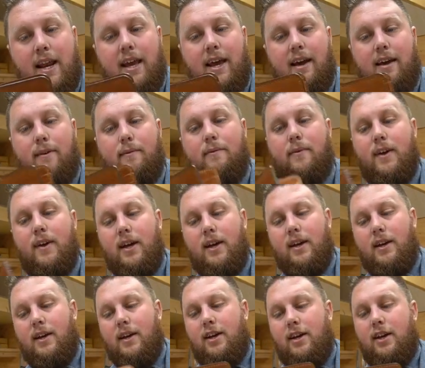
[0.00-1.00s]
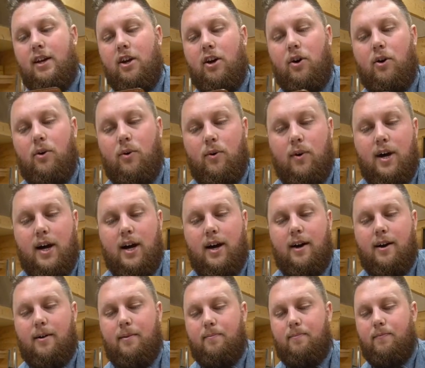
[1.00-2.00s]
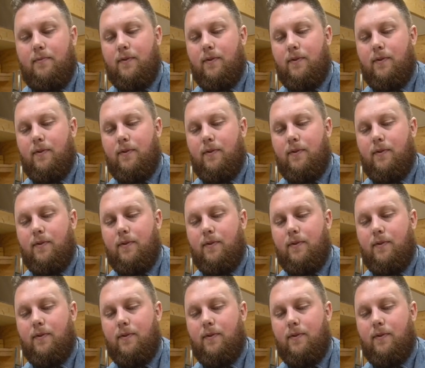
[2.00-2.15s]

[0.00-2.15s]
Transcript: have, you know, uh,